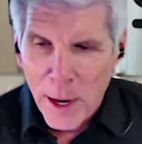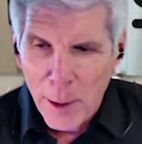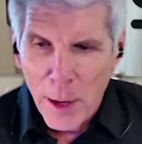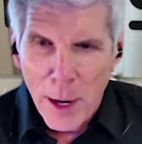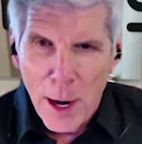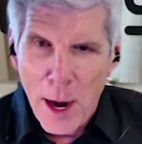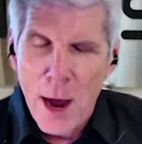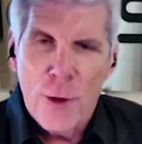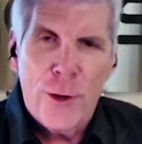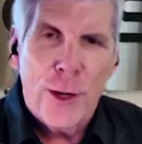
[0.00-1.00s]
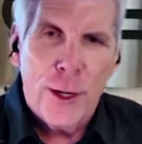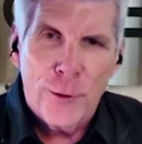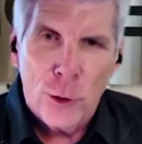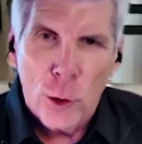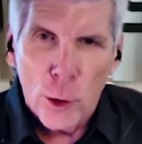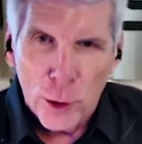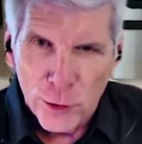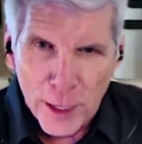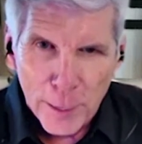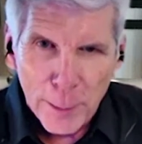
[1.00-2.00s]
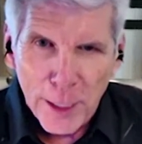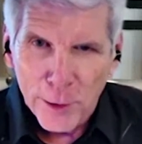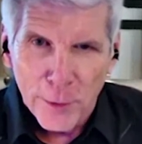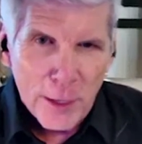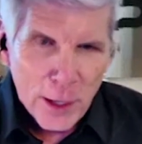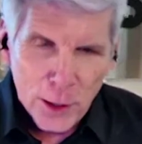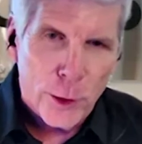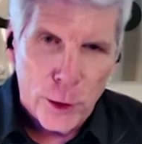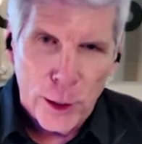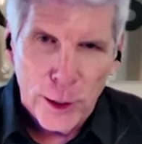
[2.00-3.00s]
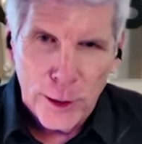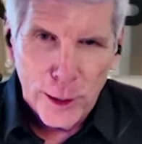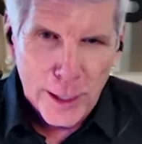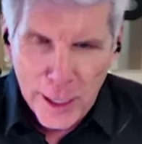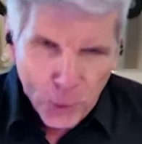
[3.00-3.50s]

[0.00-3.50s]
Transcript: I have a feeling for lawyers like me is that that's how they're going to, like,